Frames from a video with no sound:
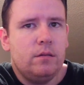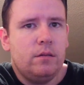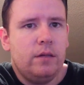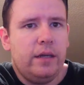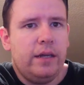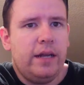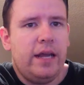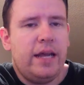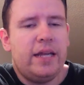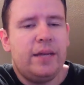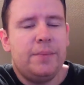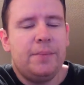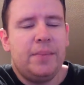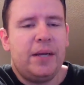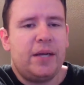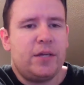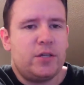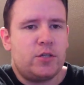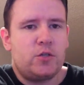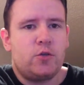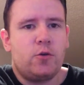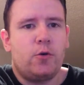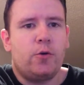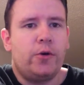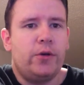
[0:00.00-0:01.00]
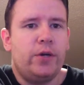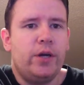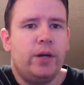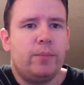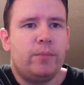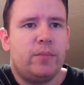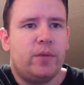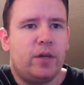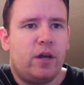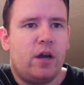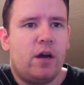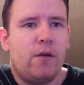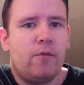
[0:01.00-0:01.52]
and had to make a story
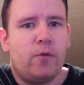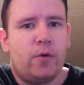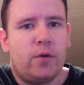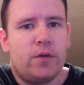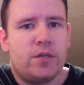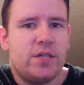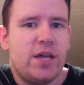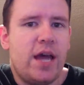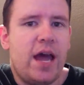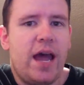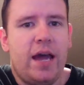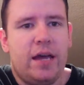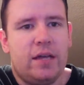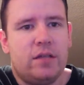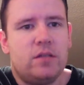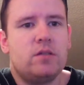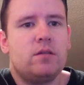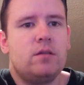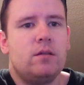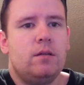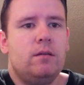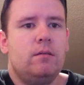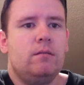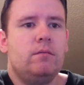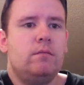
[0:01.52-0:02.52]
up to cover his ass.